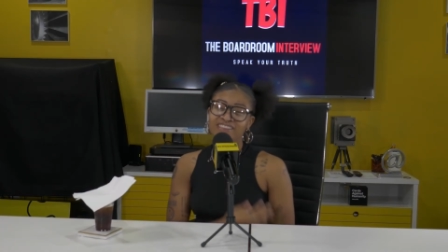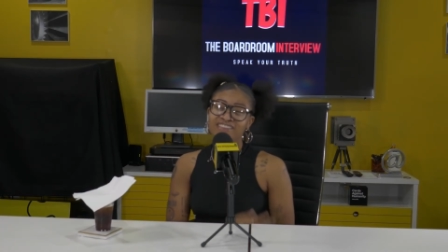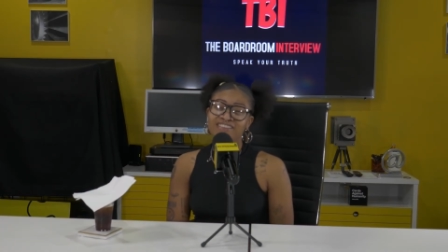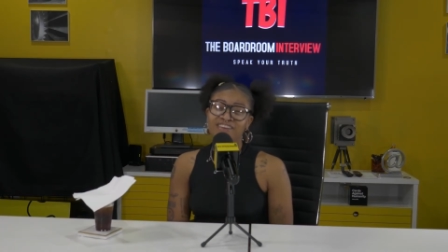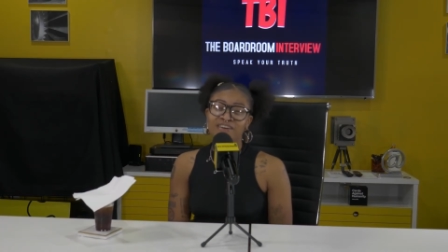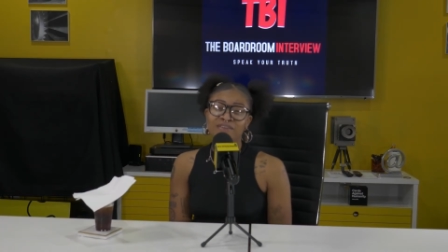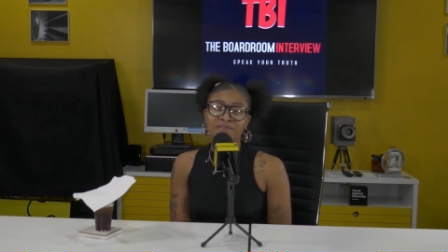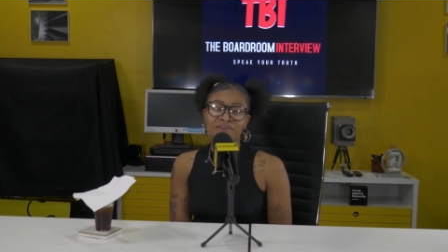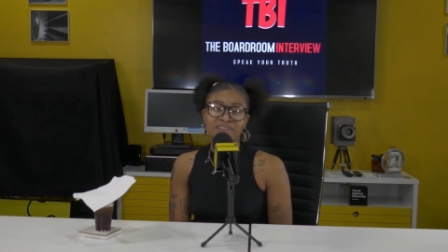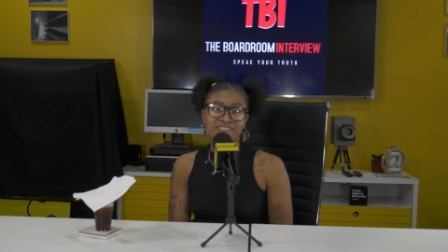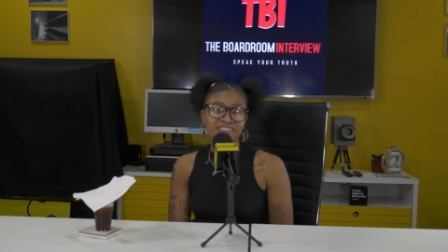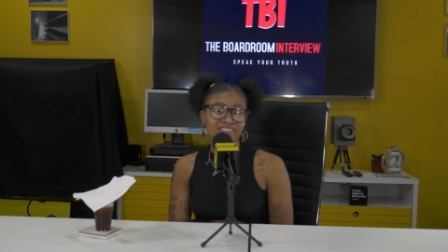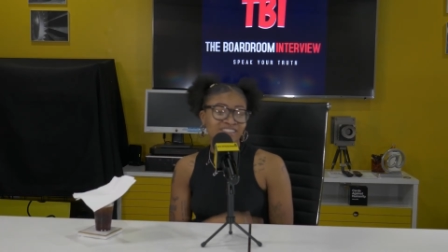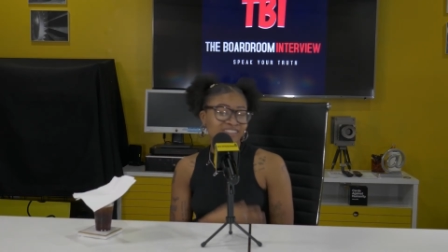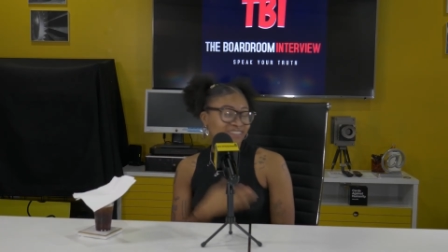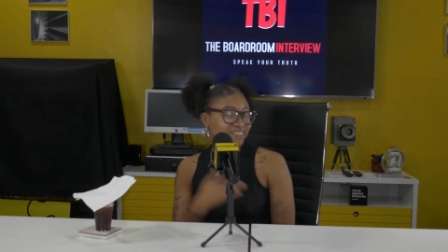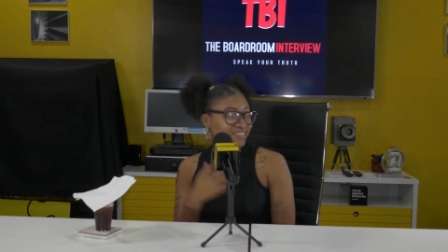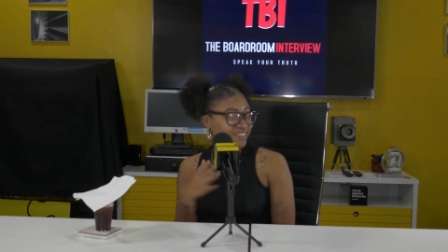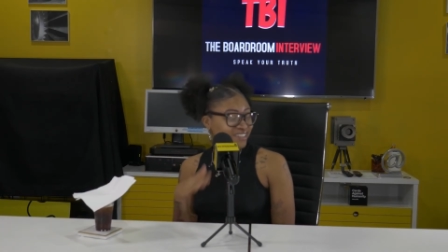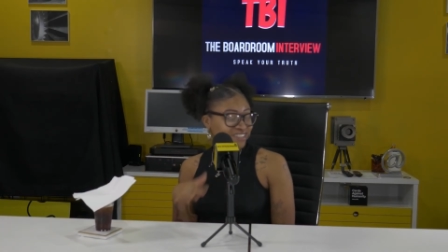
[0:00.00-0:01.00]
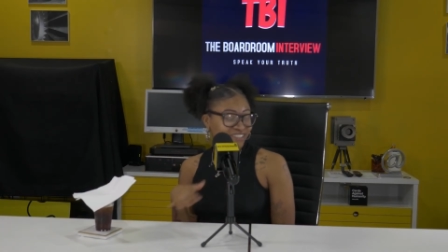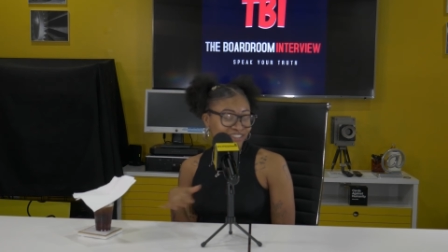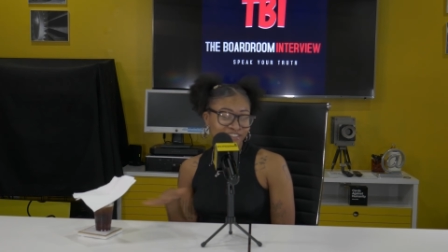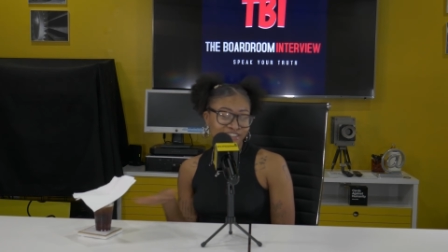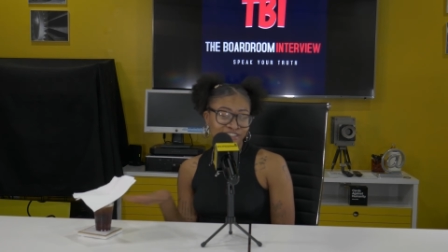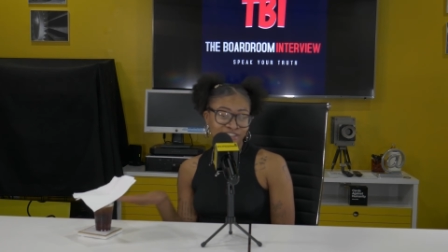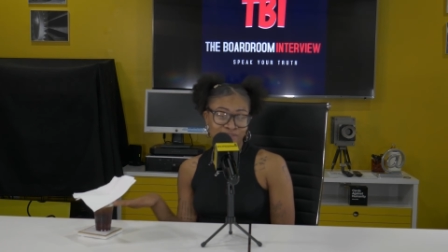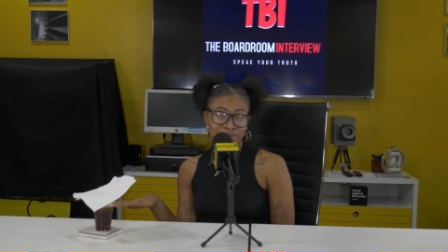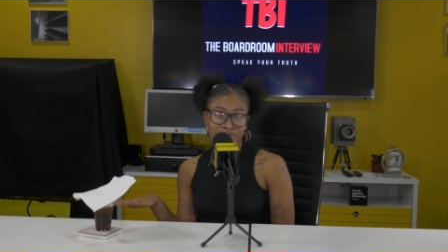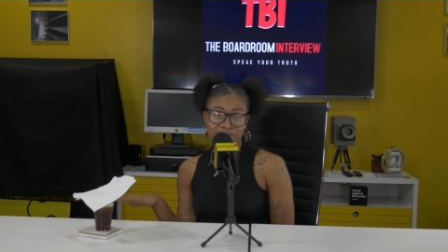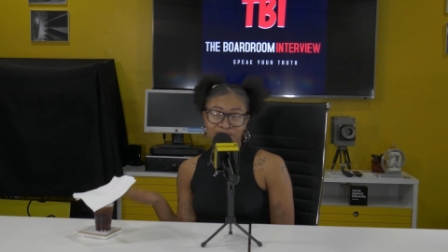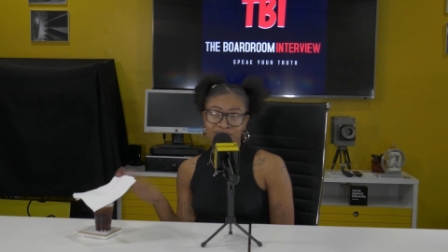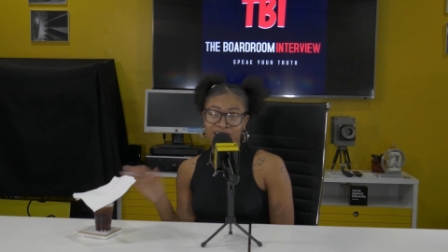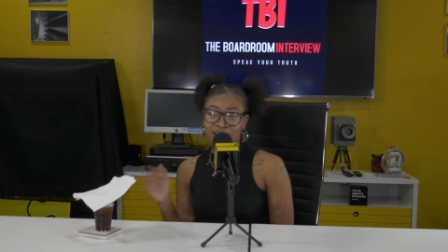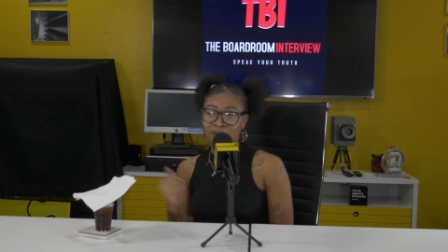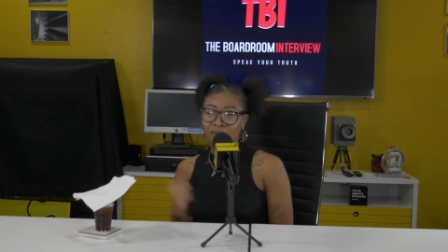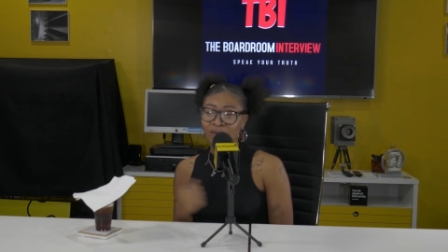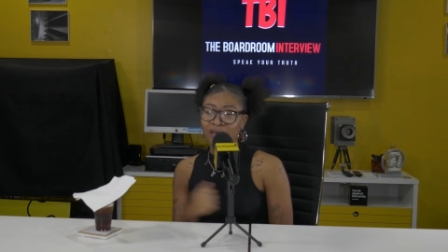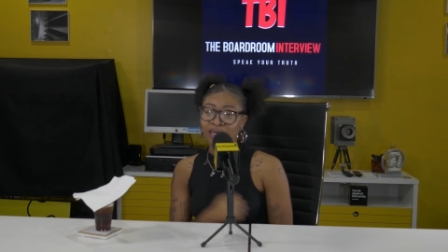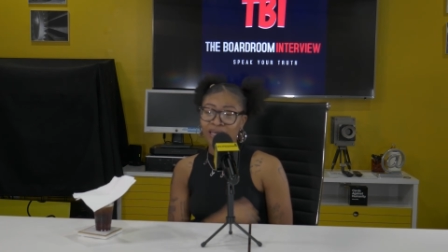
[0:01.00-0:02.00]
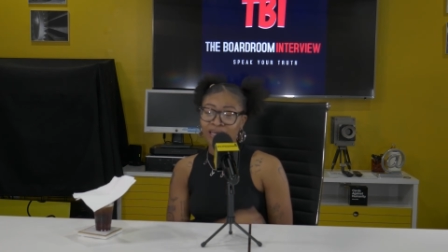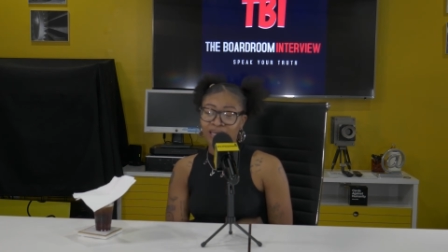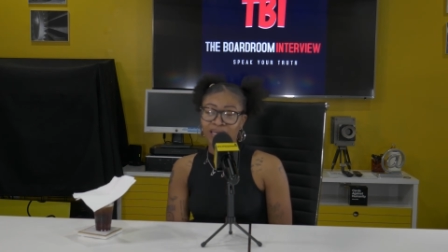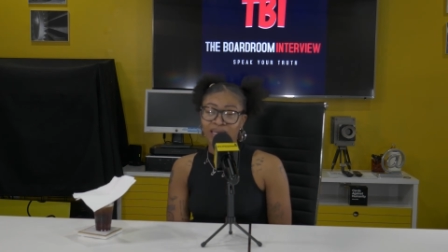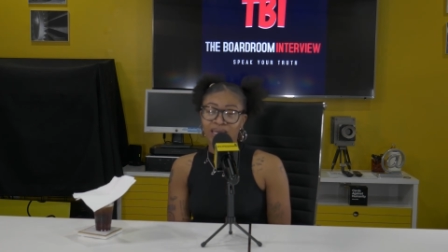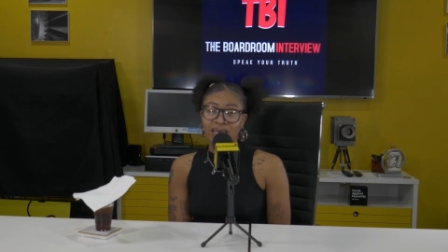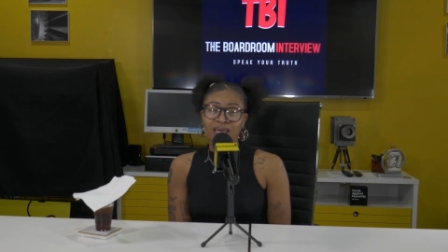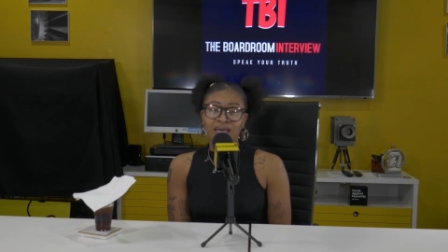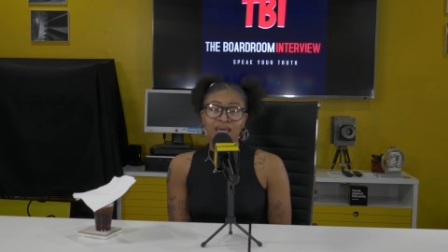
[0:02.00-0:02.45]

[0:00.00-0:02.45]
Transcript: So it's just easier to do it that way.